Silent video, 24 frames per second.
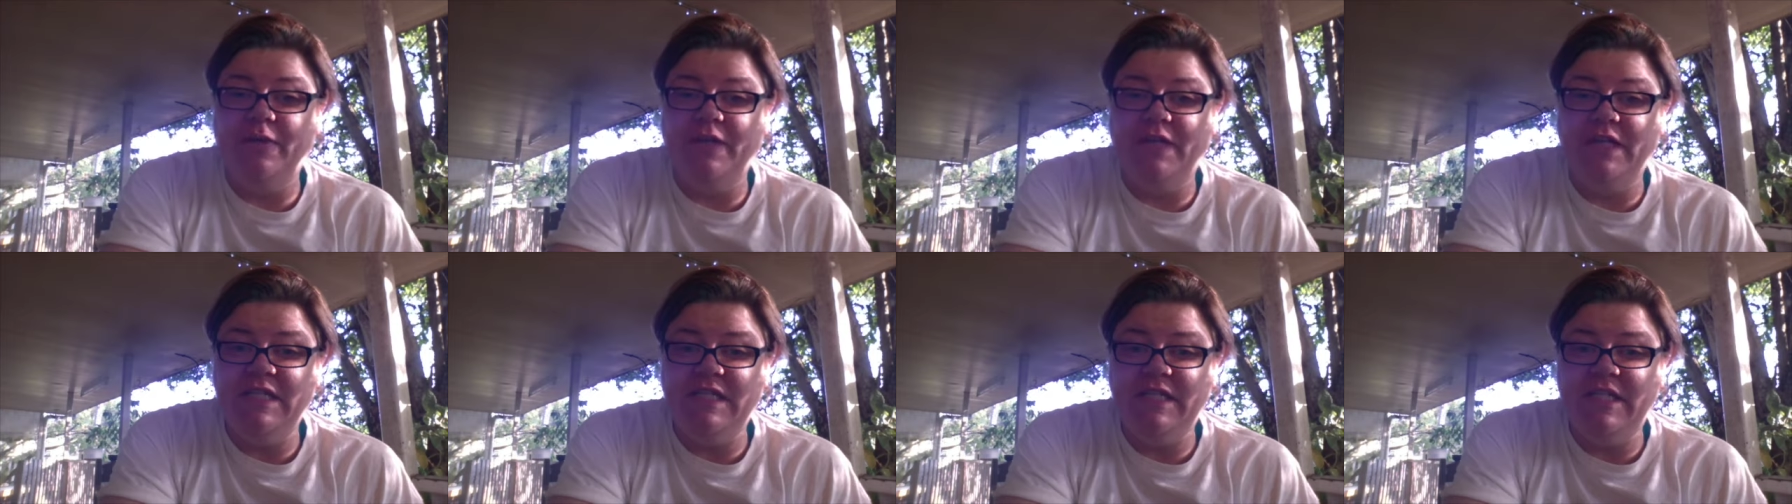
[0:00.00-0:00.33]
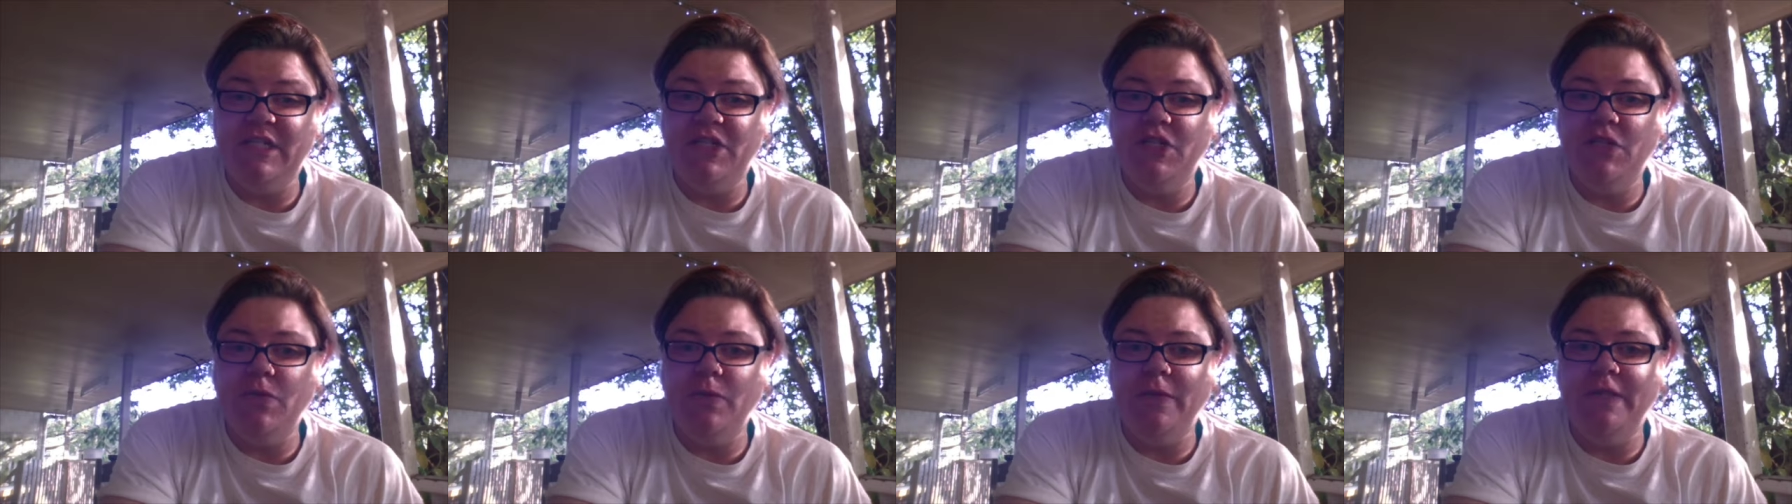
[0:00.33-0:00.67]

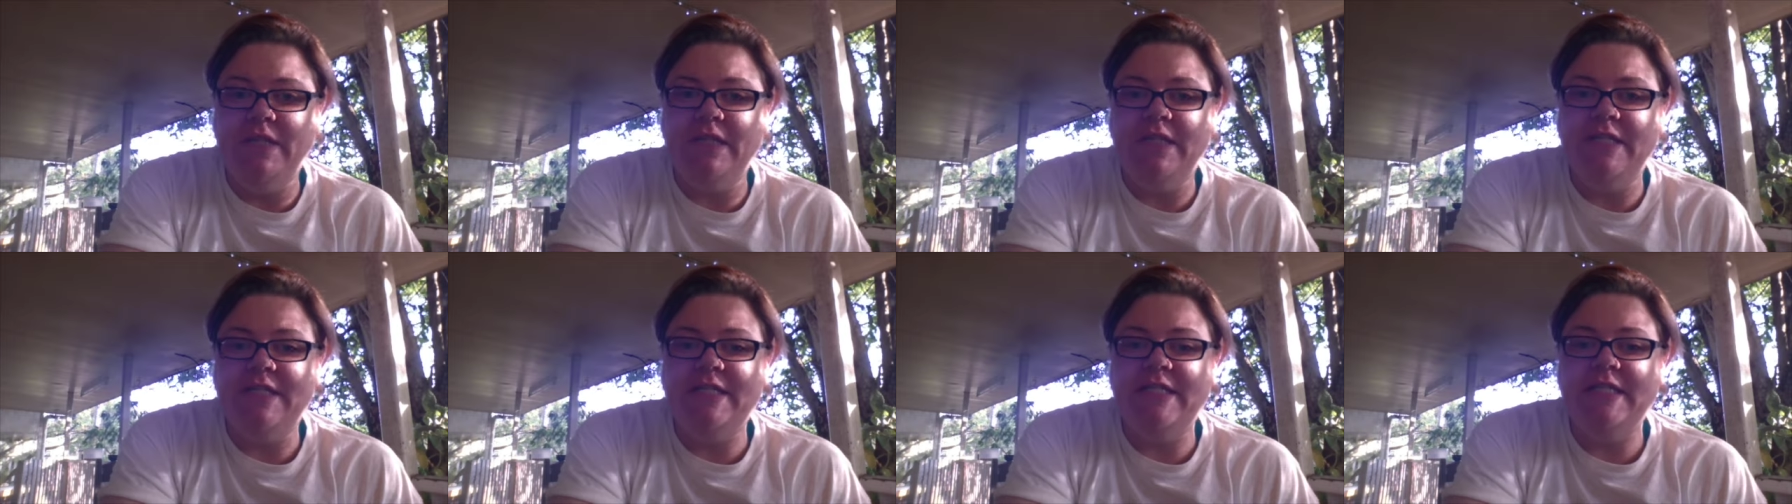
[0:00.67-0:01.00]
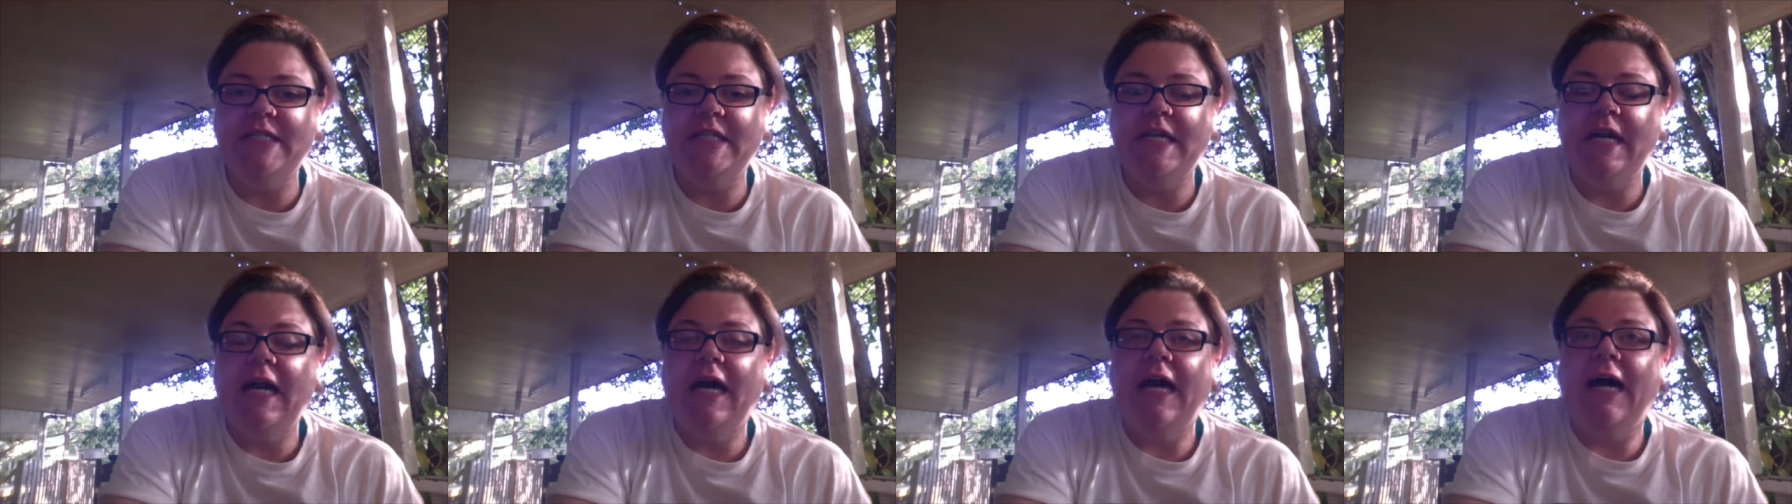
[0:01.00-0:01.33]
constituents,
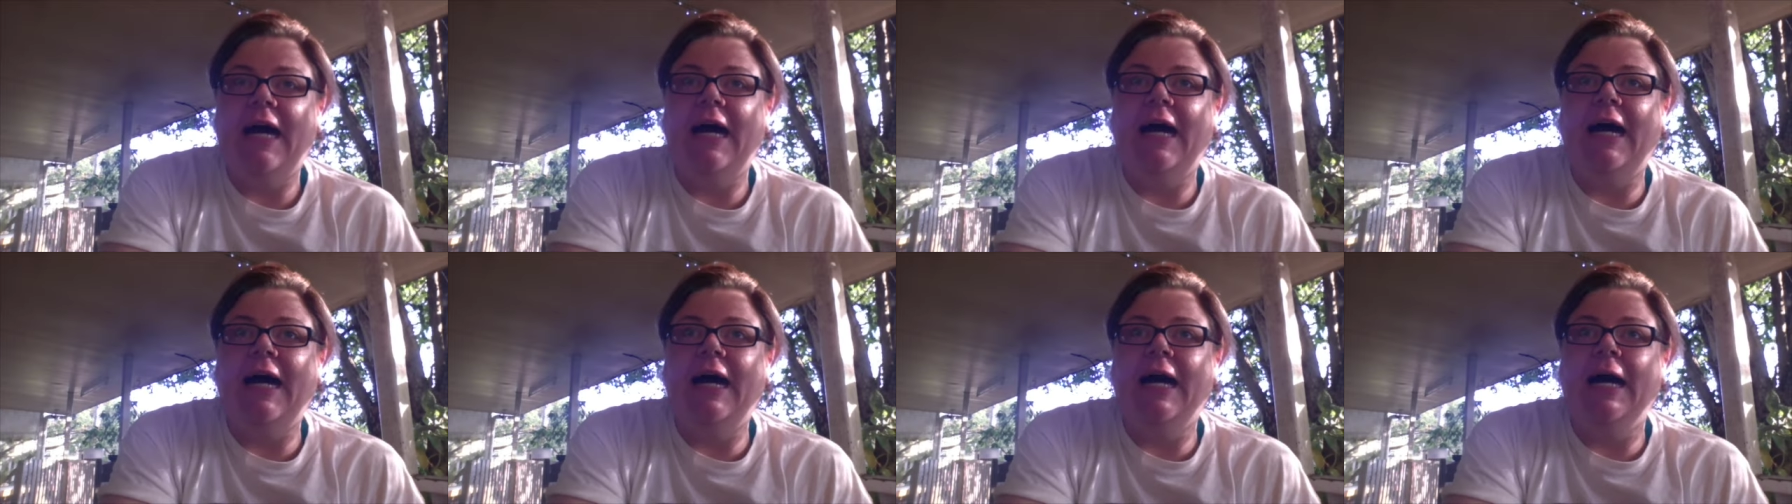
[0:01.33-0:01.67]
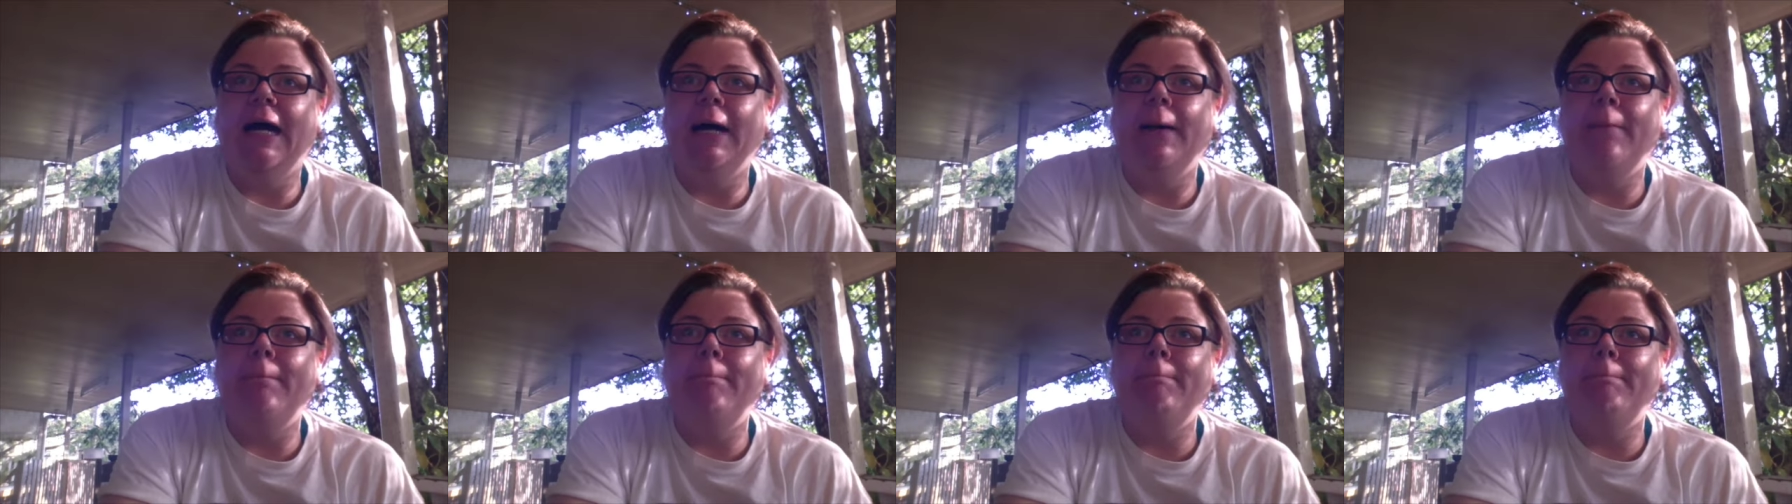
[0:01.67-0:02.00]

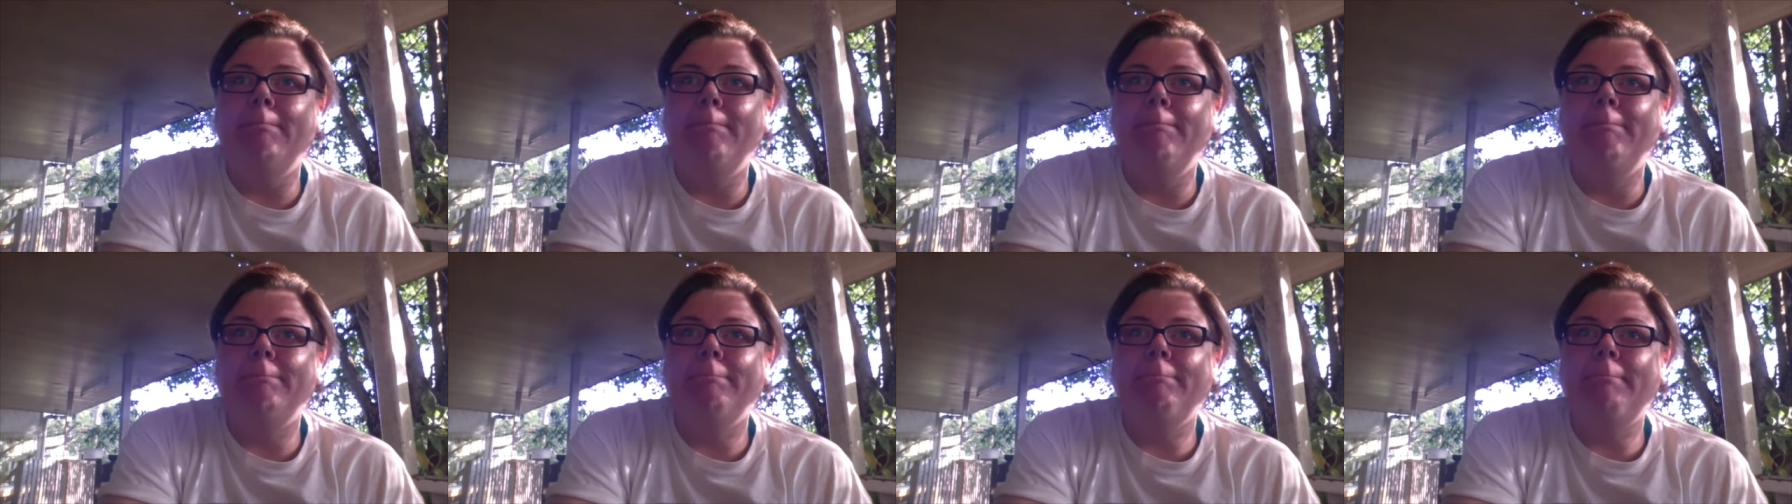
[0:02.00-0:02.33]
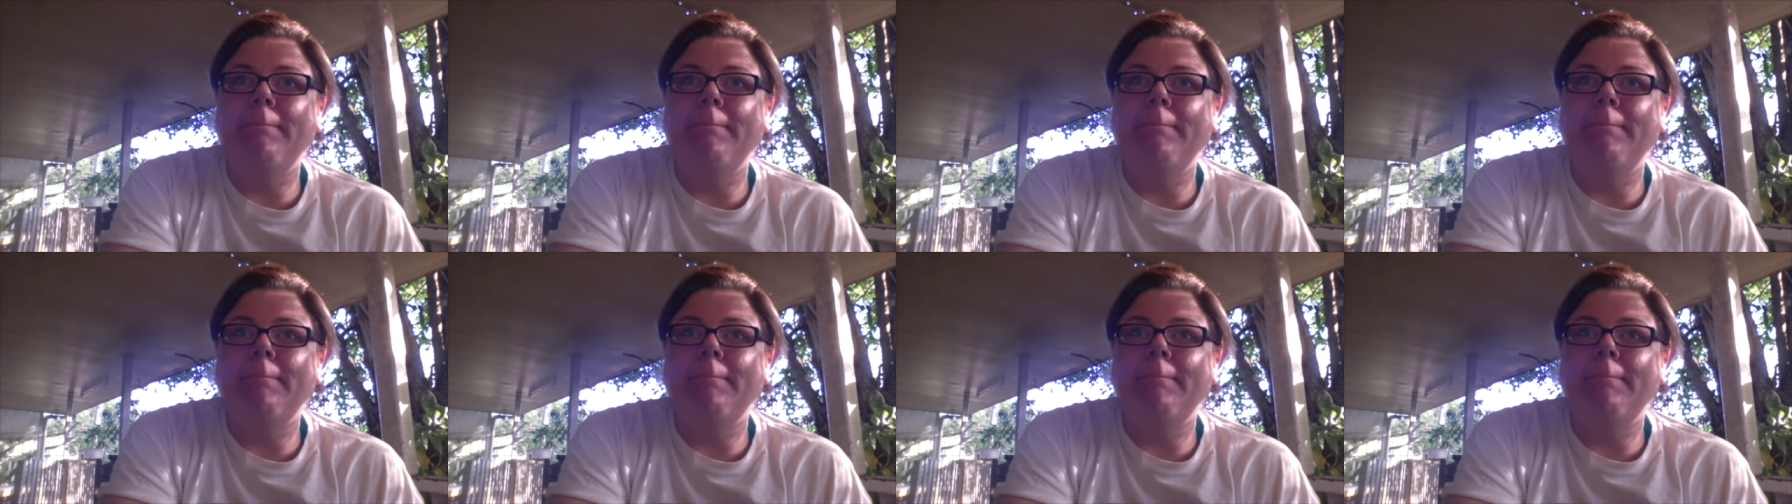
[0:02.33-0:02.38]
um,